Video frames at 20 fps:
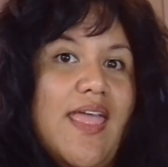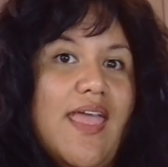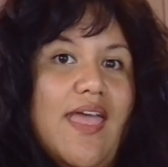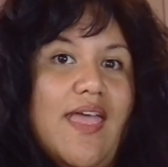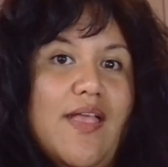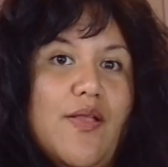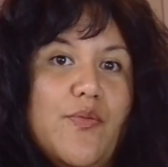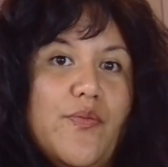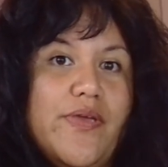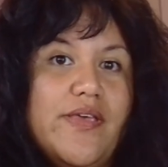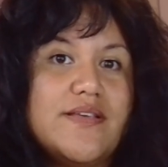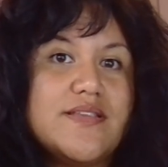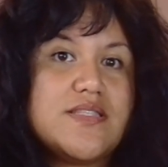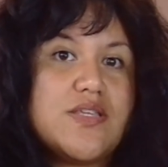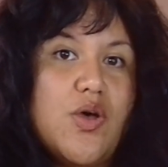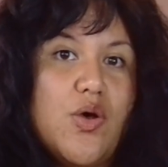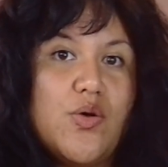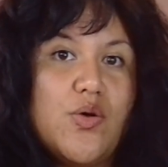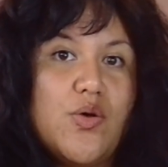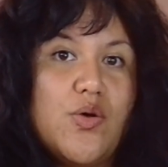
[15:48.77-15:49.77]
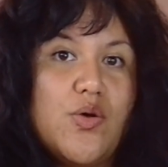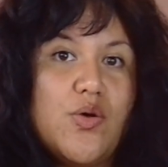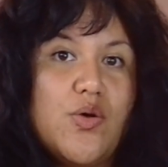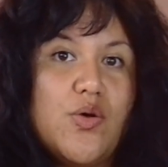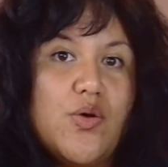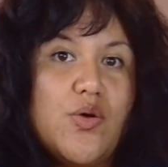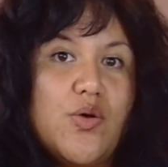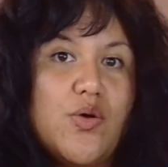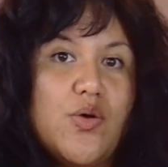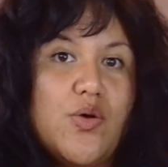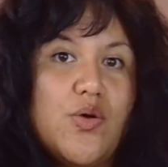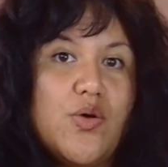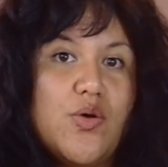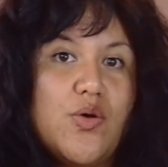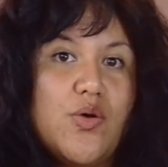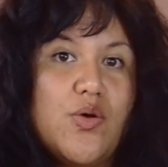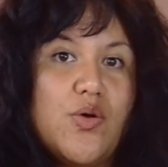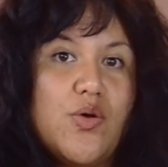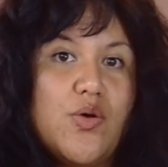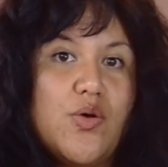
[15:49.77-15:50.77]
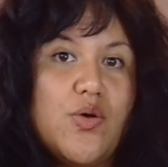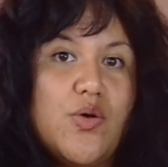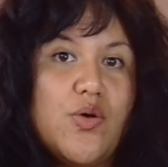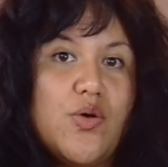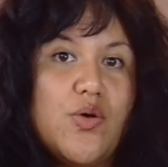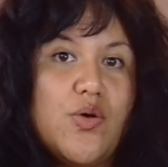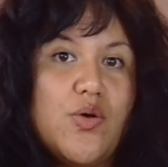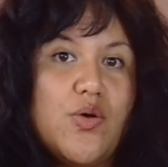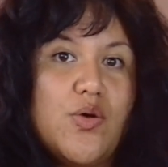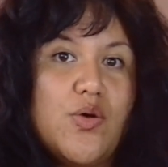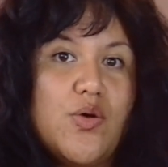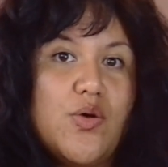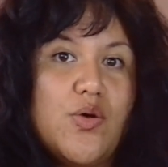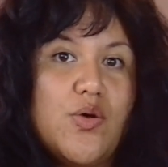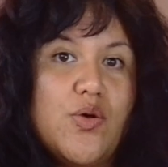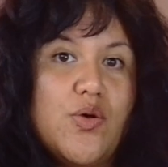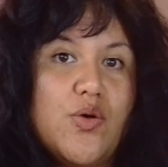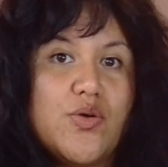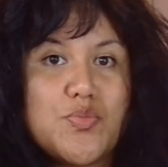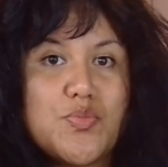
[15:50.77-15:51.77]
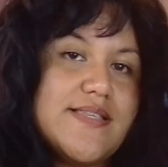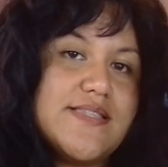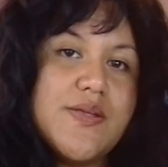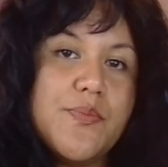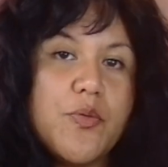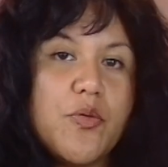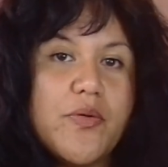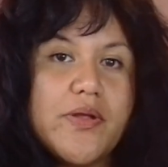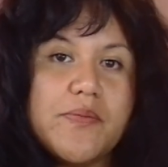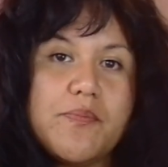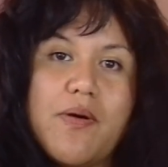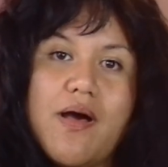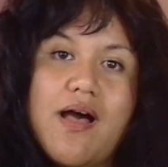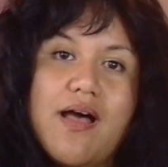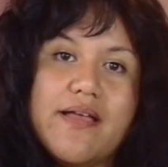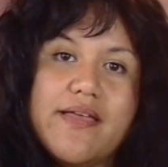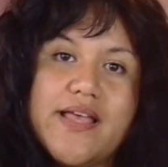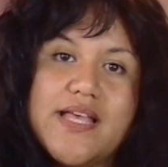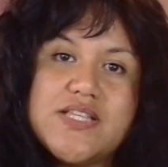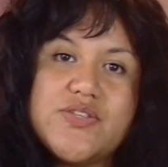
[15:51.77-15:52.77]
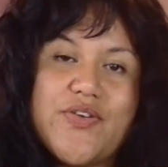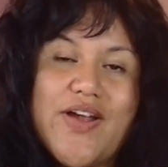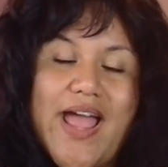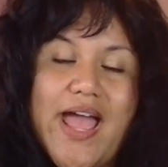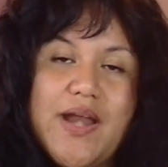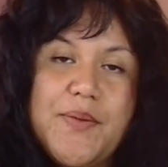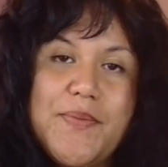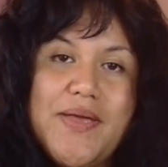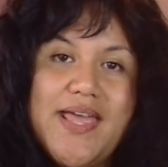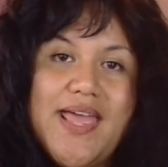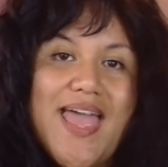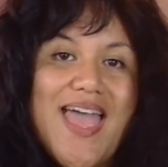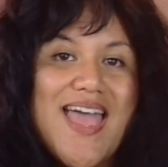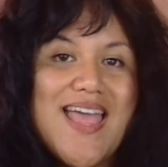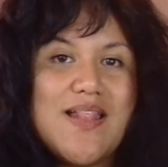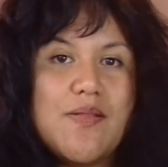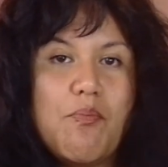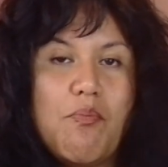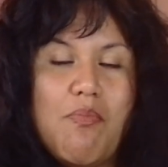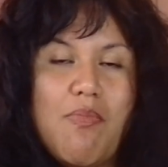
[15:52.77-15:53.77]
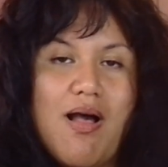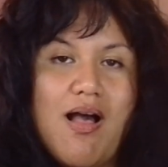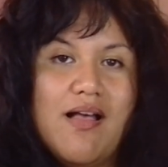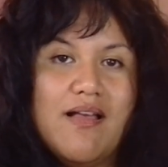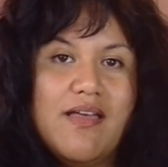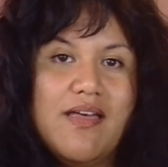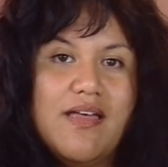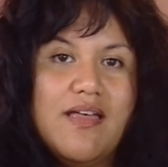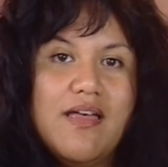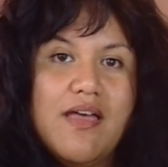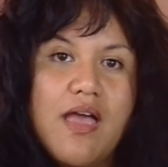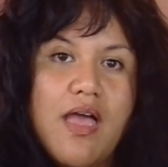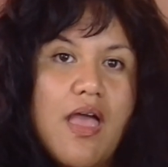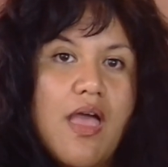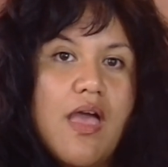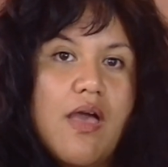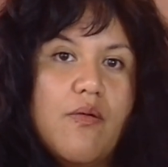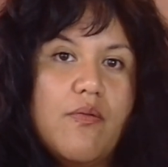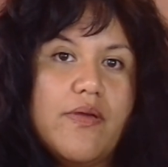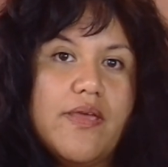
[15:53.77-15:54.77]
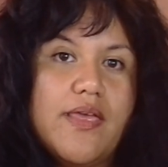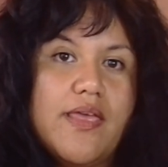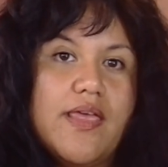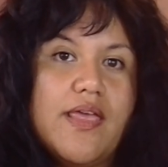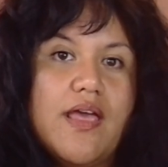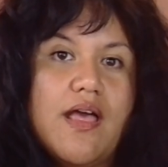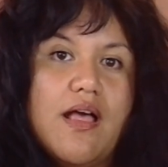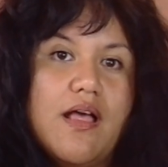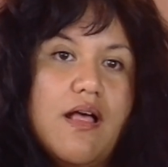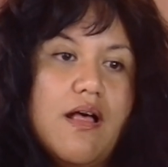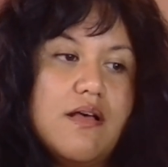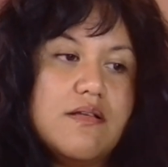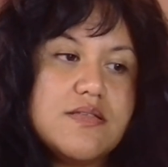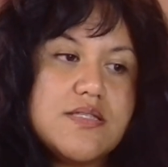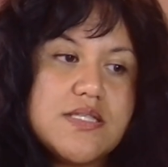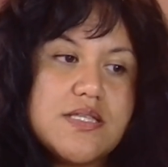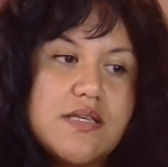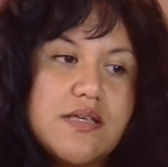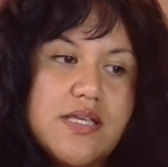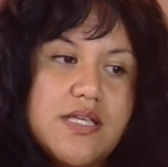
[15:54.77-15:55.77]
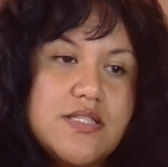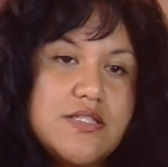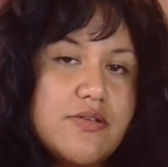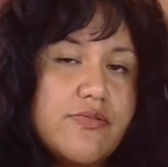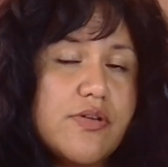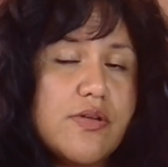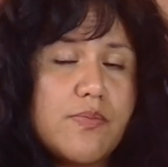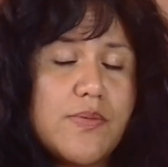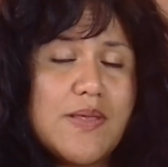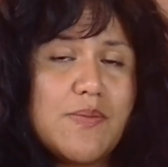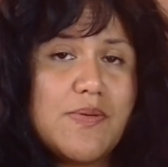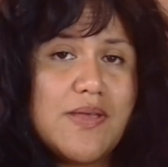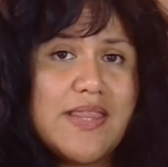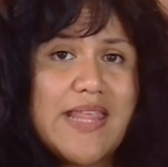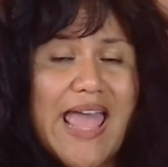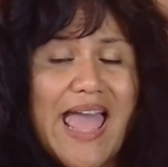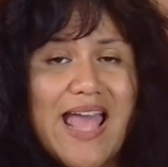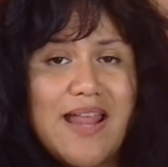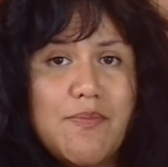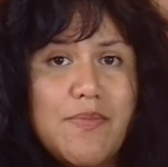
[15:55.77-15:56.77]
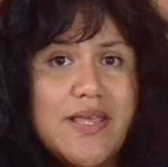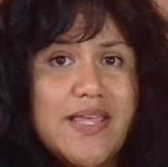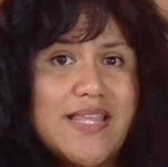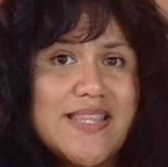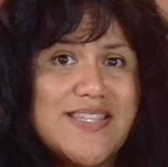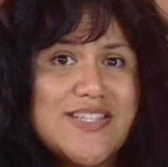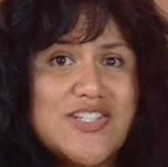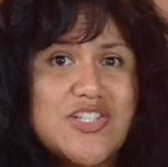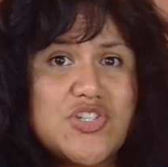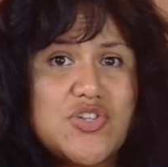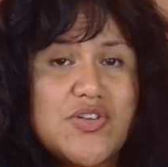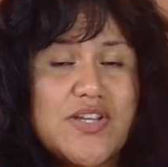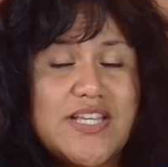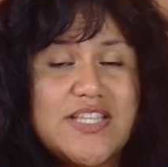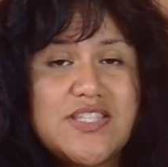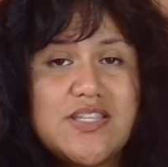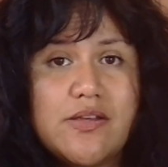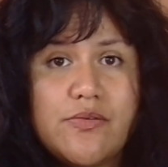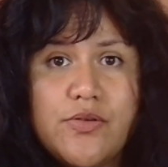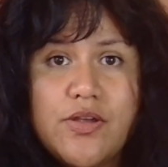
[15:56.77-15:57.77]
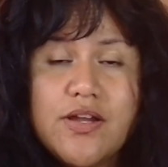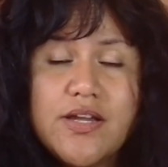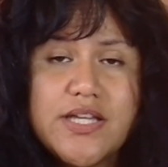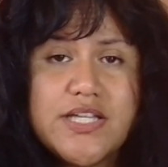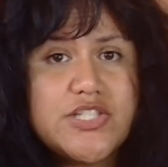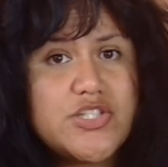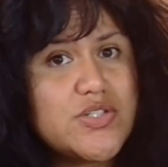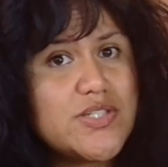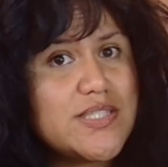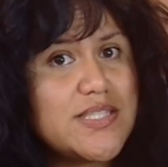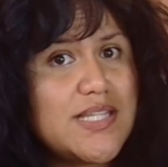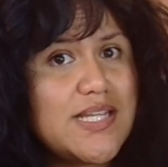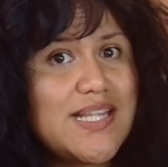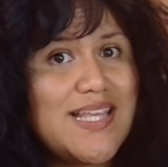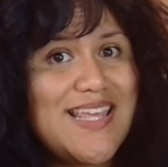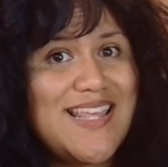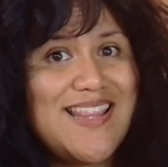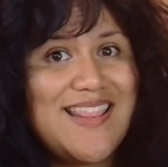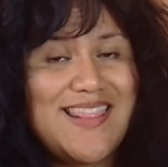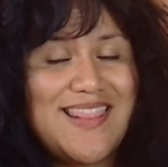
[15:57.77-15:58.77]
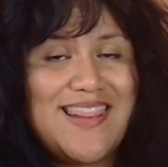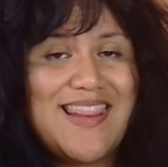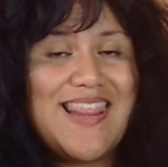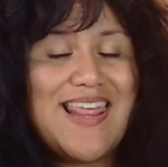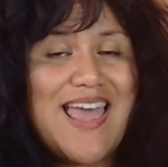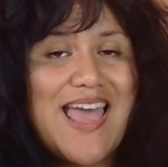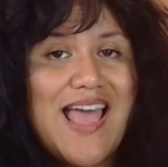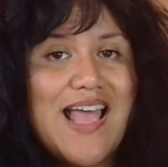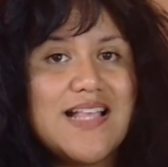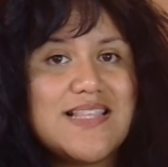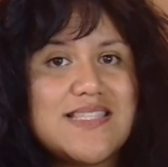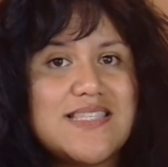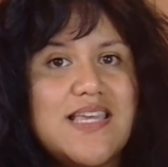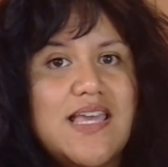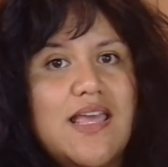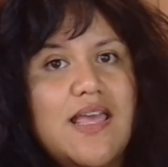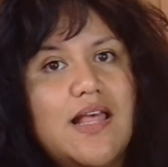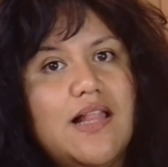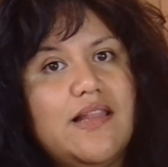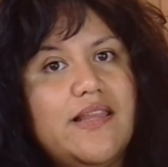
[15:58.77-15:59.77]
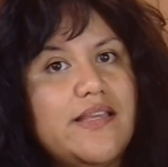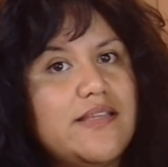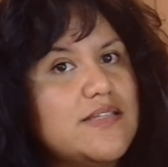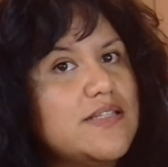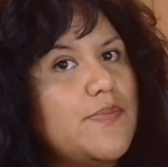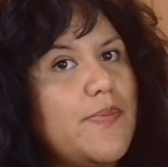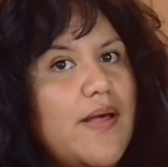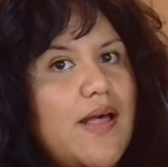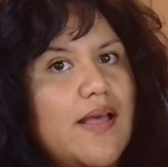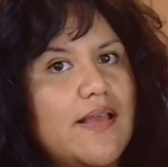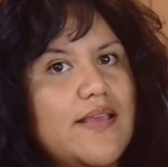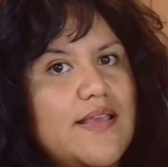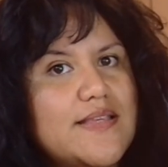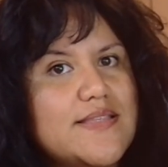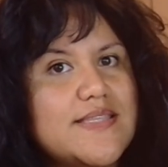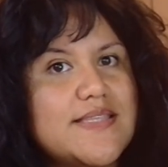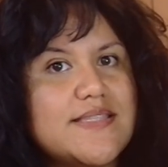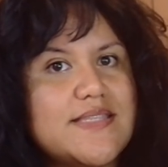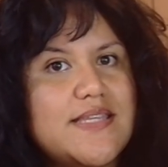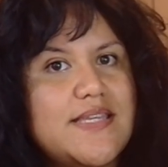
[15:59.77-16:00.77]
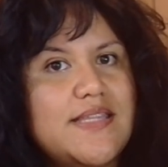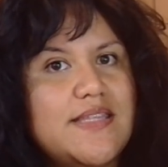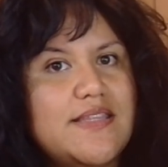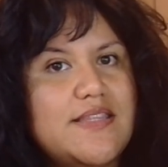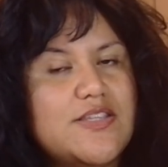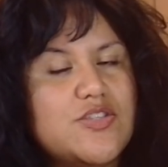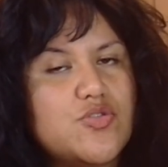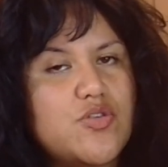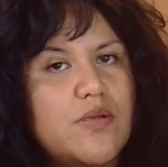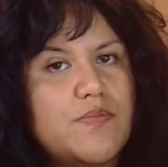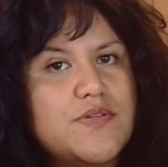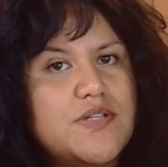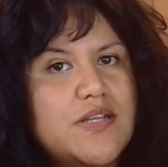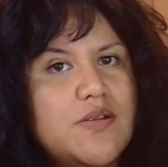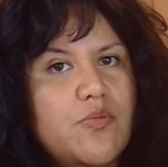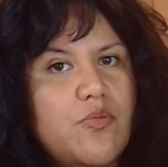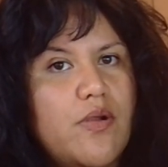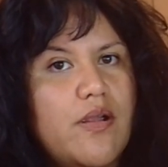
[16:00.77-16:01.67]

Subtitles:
And we also host podcasts across worlds, Hawaii's number one podcast for anime and manga. We also interview people in the anime industry. So if you're interested in that, link to the podcast is in the description.